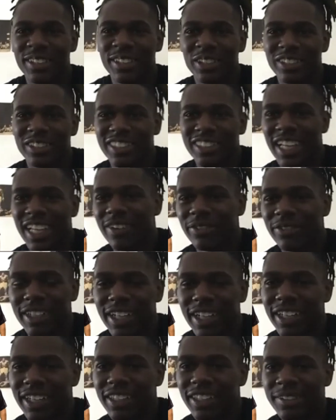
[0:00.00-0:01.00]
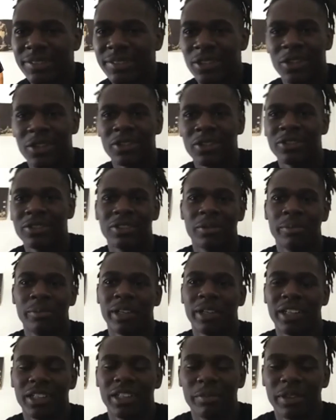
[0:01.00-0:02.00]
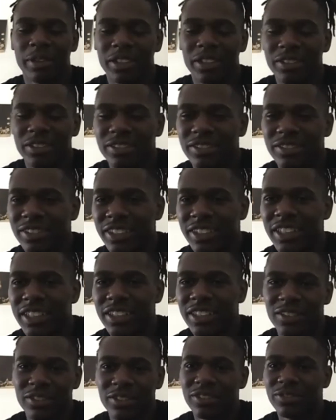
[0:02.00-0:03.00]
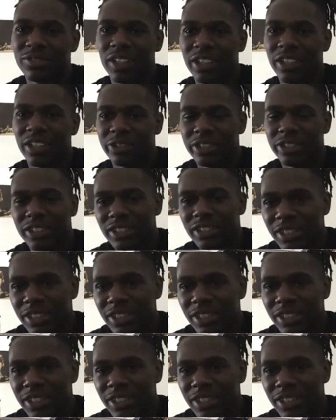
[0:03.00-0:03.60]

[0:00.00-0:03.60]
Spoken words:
Just having that thought on your mind about getting the virus.